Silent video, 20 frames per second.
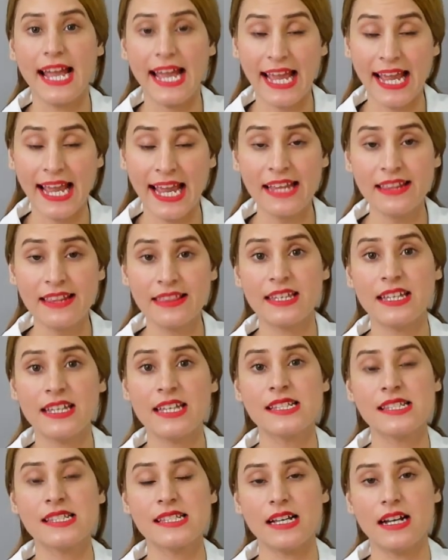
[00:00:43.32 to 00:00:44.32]
And
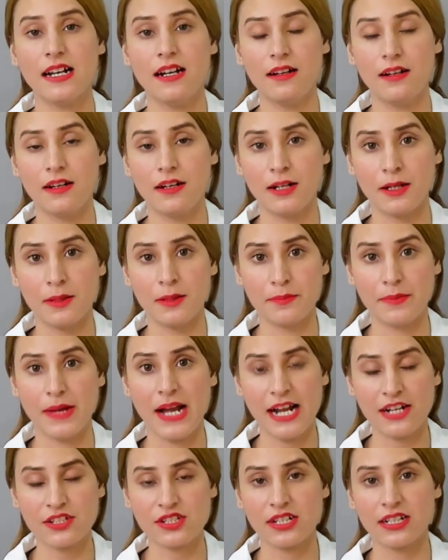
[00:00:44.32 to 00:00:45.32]
these
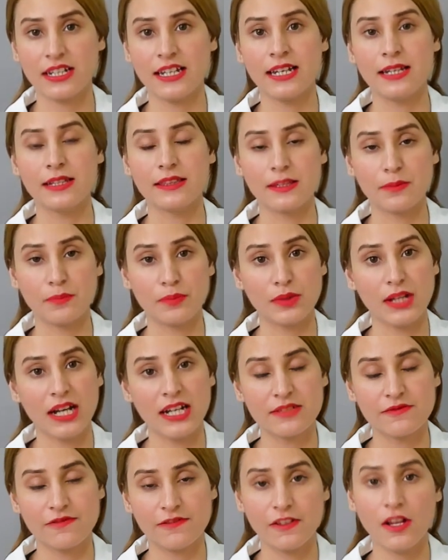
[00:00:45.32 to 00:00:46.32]
the
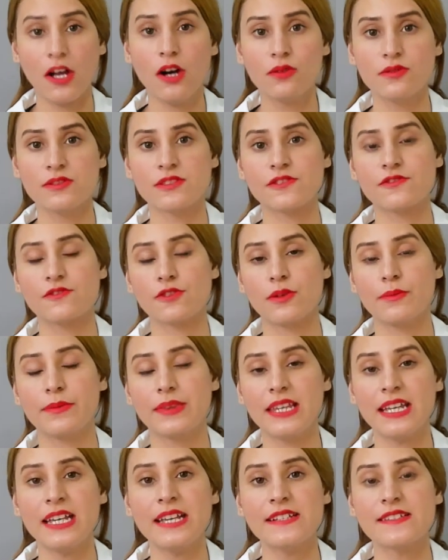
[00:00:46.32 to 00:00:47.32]
blood flows
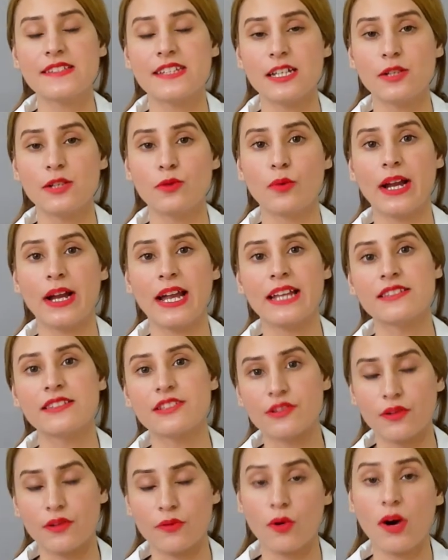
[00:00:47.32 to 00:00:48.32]
from these deep
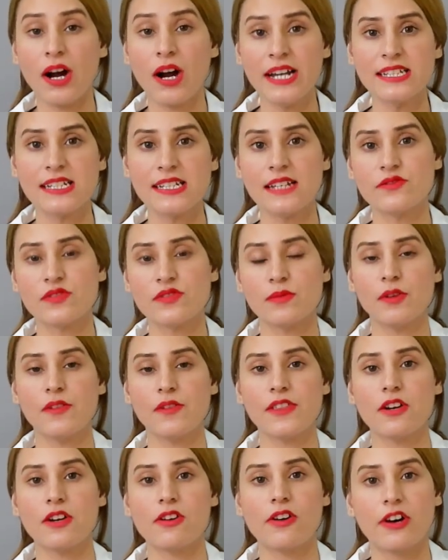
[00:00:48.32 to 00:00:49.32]
veins to the right atrium
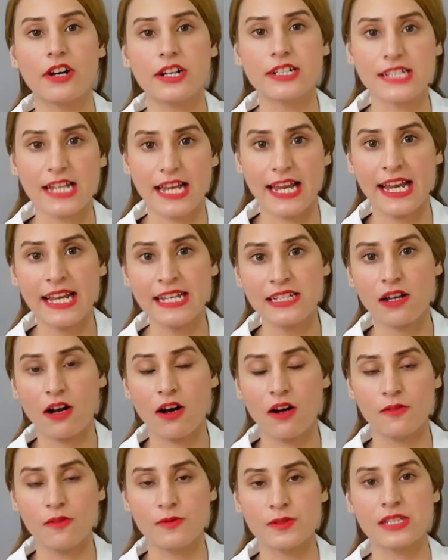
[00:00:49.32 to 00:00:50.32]
of the heart and
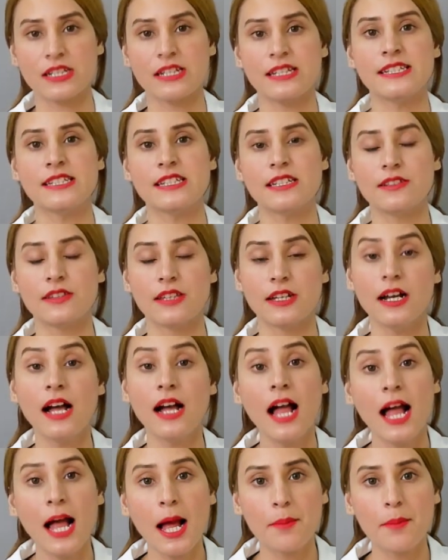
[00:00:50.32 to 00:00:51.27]
obviously to the